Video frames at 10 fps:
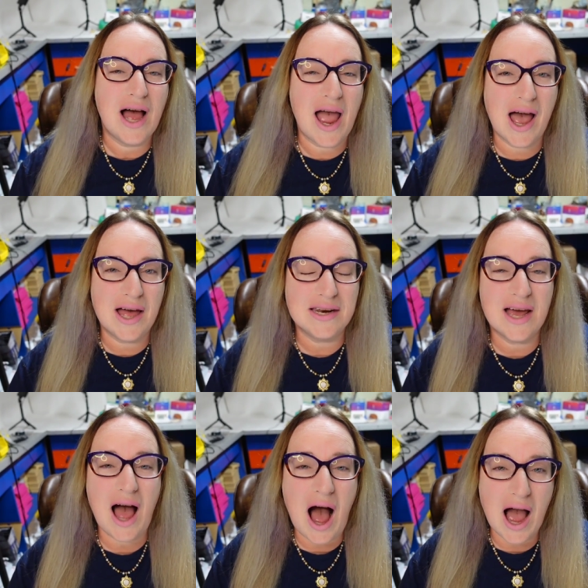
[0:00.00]

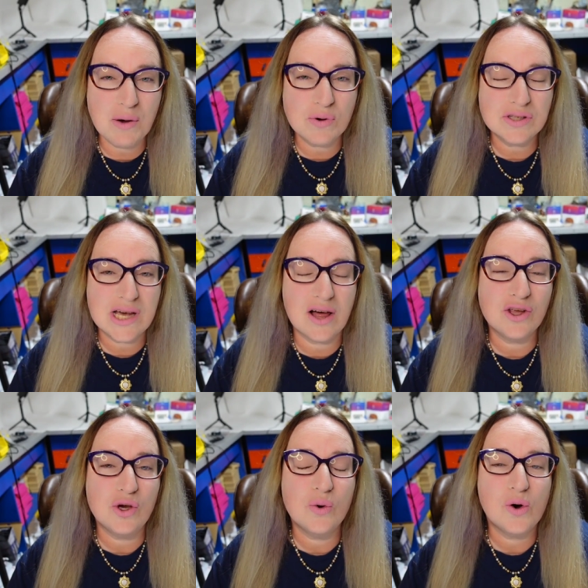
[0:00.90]
And I will
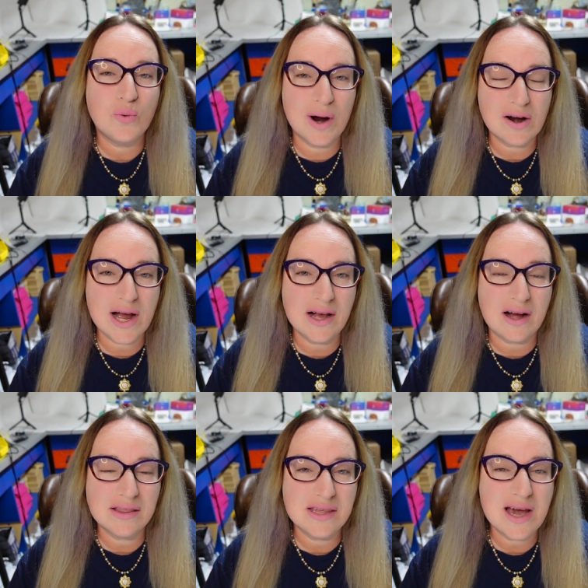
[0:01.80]
tell you where I
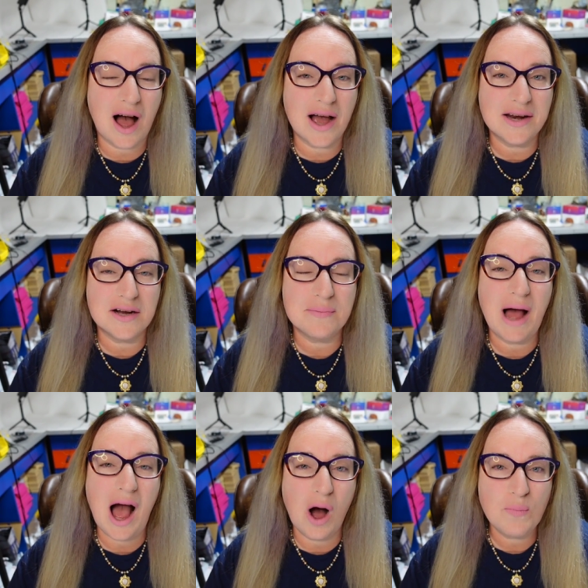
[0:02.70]
got the item,
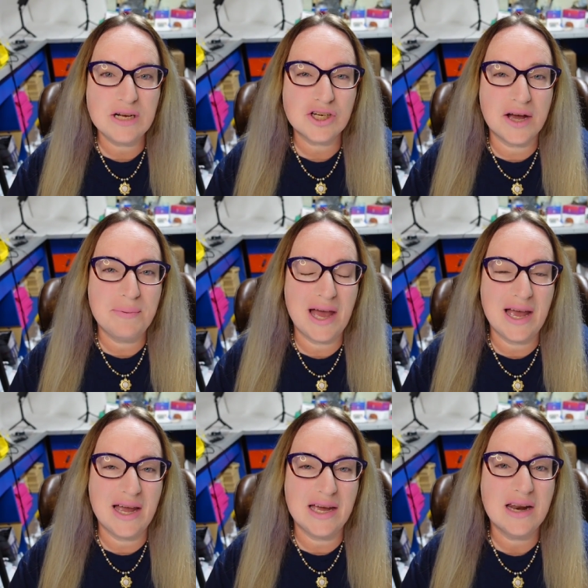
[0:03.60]
how much I
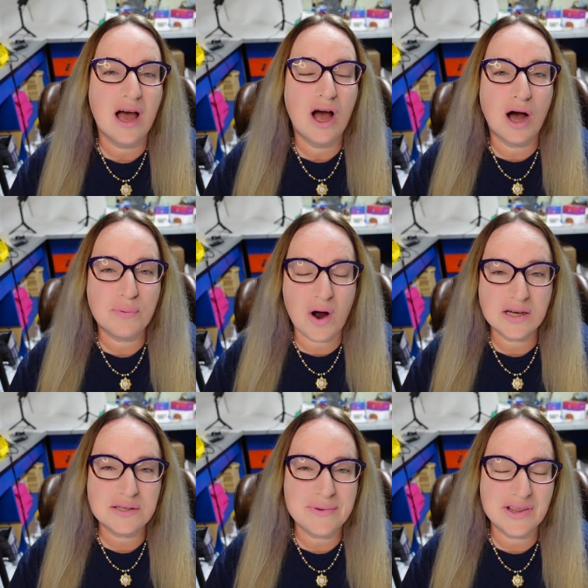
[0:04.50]
paid,
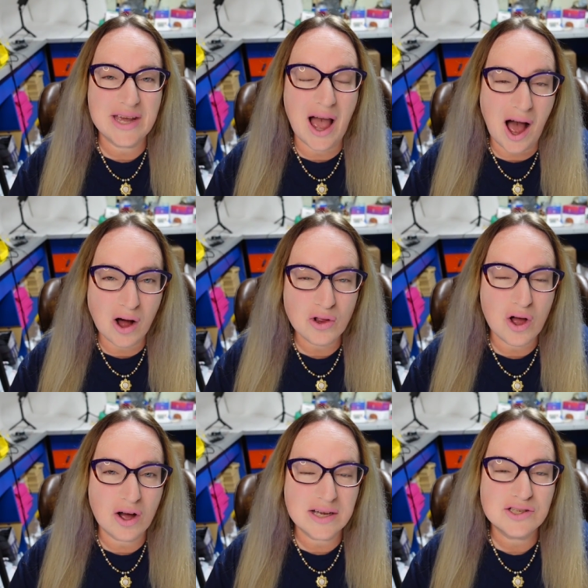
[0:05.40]
approximately how
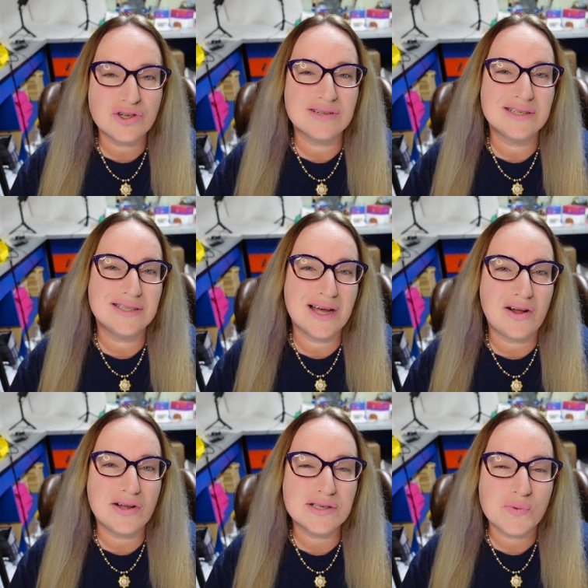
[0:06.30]
long it took to
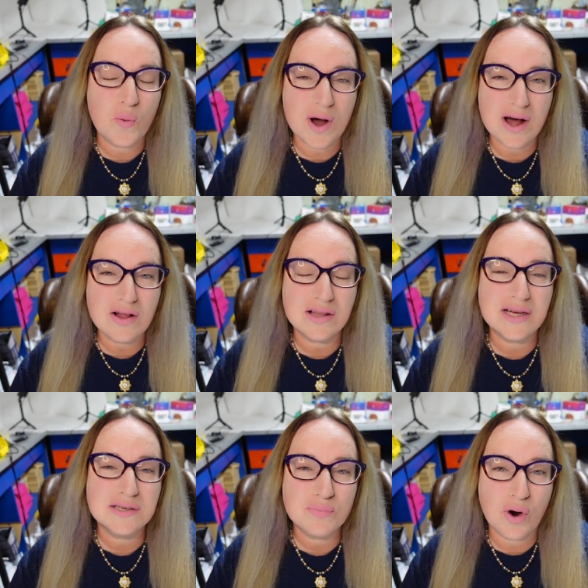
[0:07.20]
sell, as well
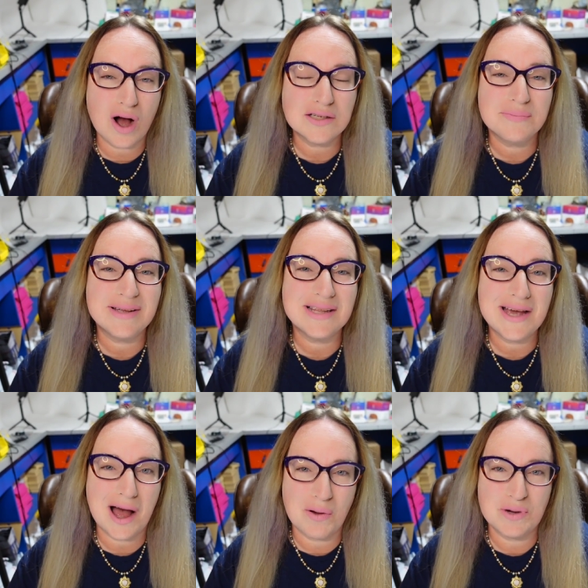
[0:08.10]
as approximately
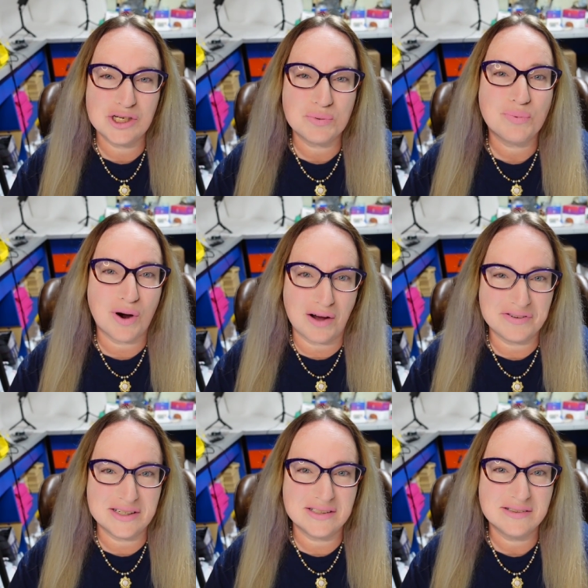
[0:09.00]
how much
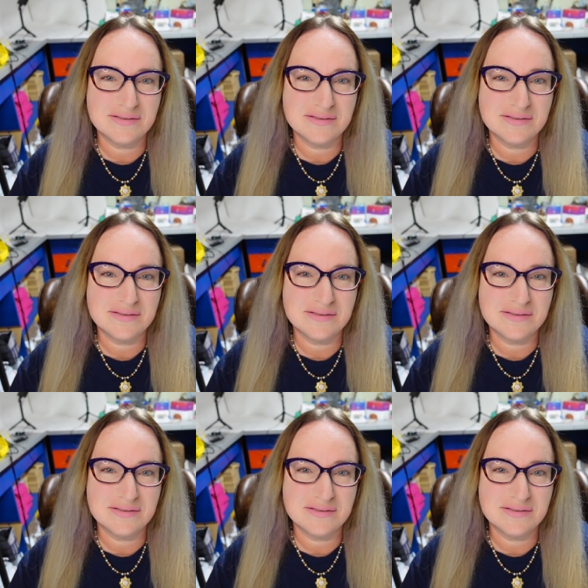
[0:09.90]
profit.